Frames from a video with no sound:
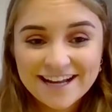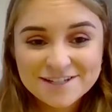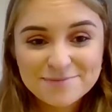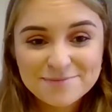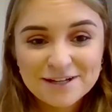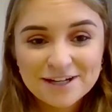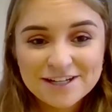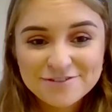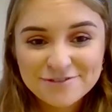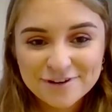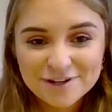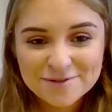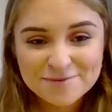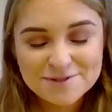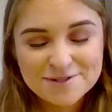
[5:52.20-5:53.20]
had applied
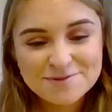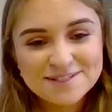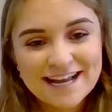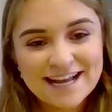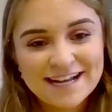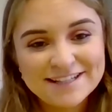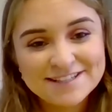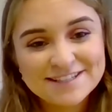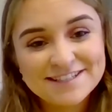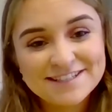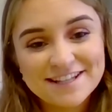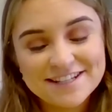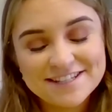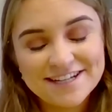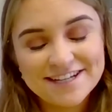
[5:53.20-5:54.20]
for it, but it was cancelled
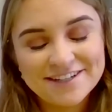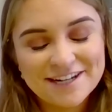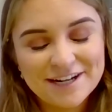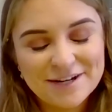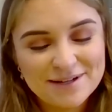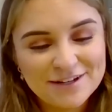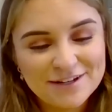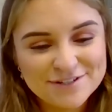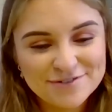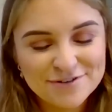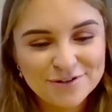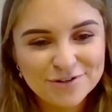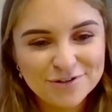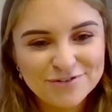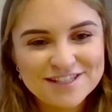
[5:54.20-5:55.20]
this year now because of
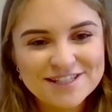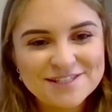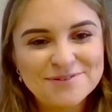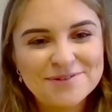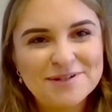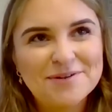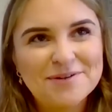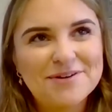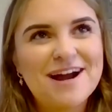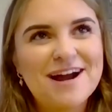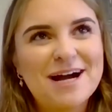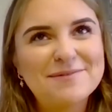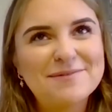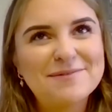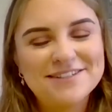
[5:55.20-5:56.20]
COVID. So we were
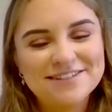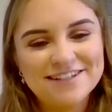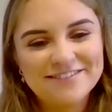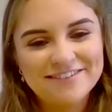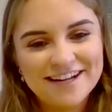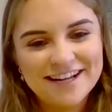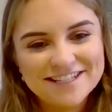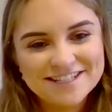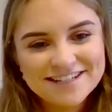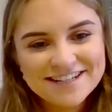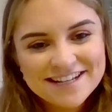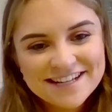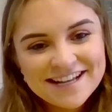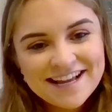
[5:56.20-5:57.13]
absolutely raging.